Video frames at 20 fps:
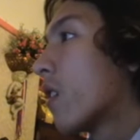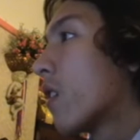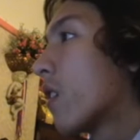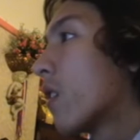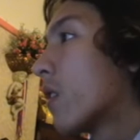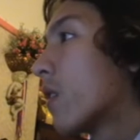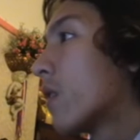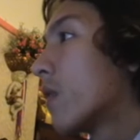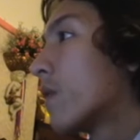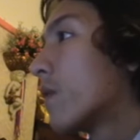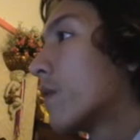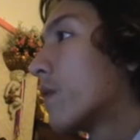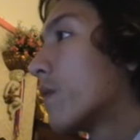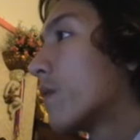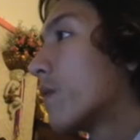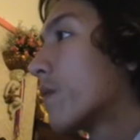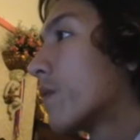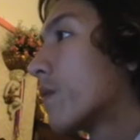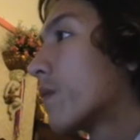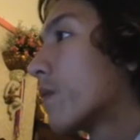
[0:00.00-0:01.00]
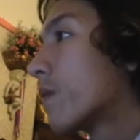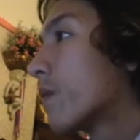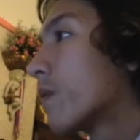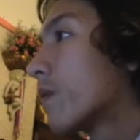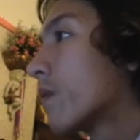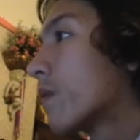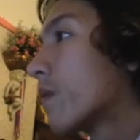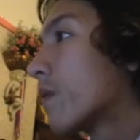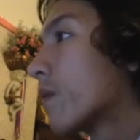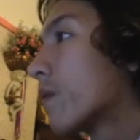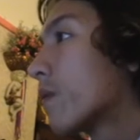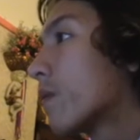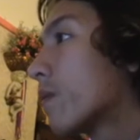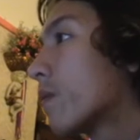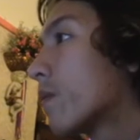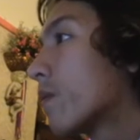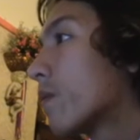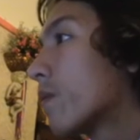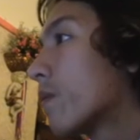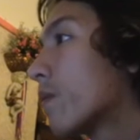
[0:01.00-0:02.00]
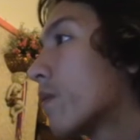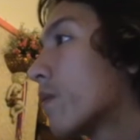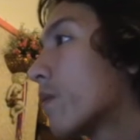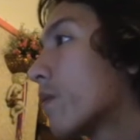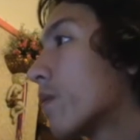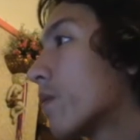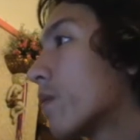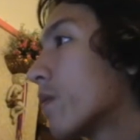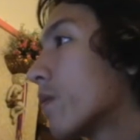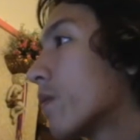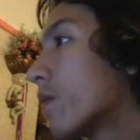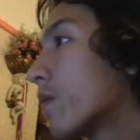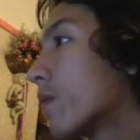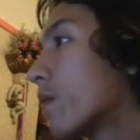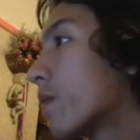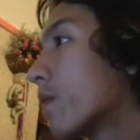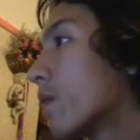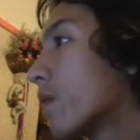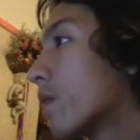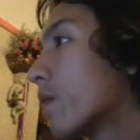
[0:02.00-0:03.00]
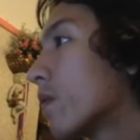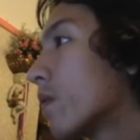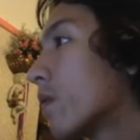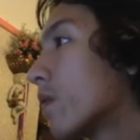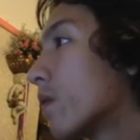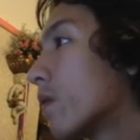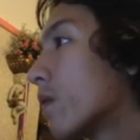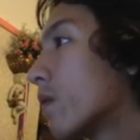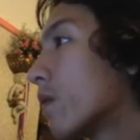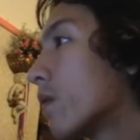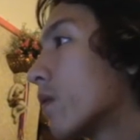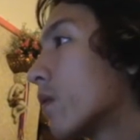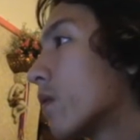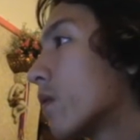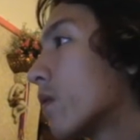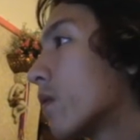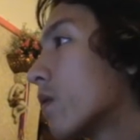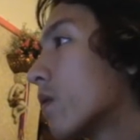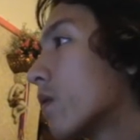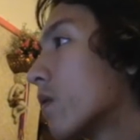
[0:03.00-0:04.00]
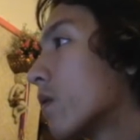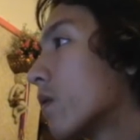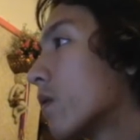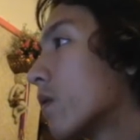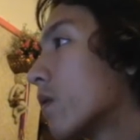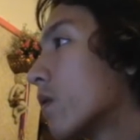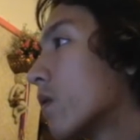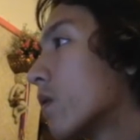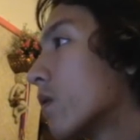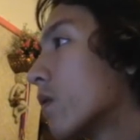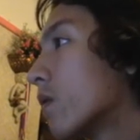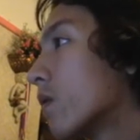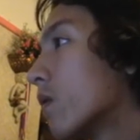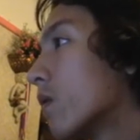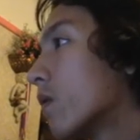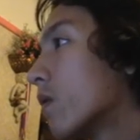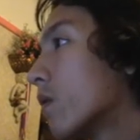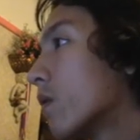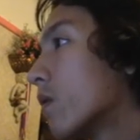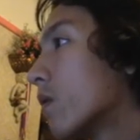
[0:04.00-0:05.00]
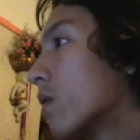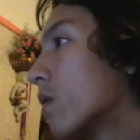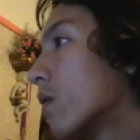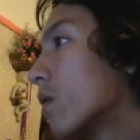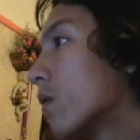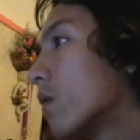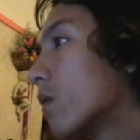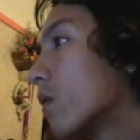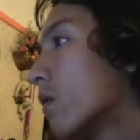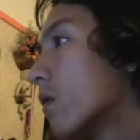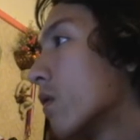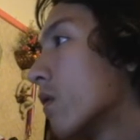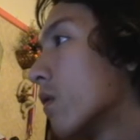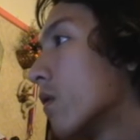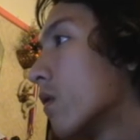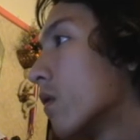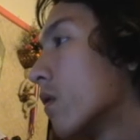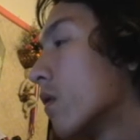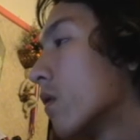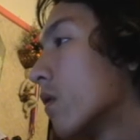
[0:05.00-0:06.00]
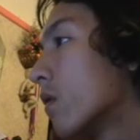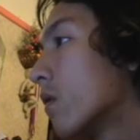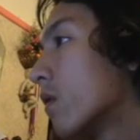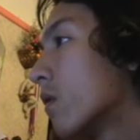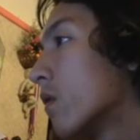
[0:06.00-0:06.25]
[no speech]